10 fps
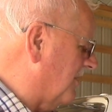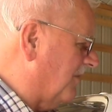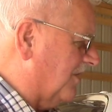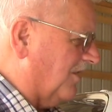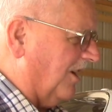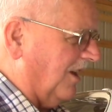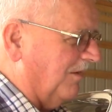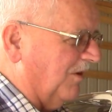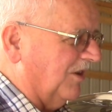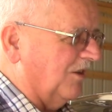I'm not
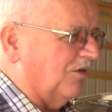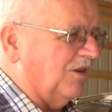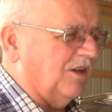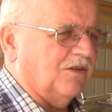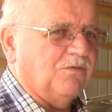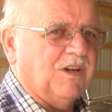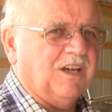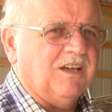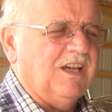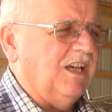talking about underneath the
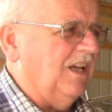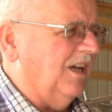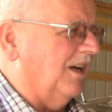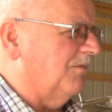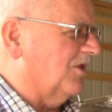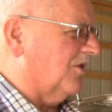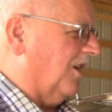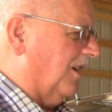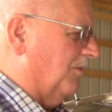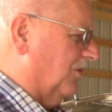wing. I'm just
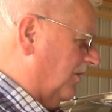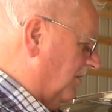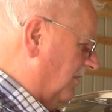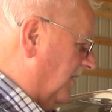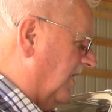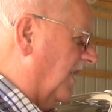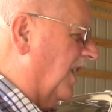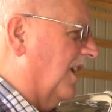talking about the leading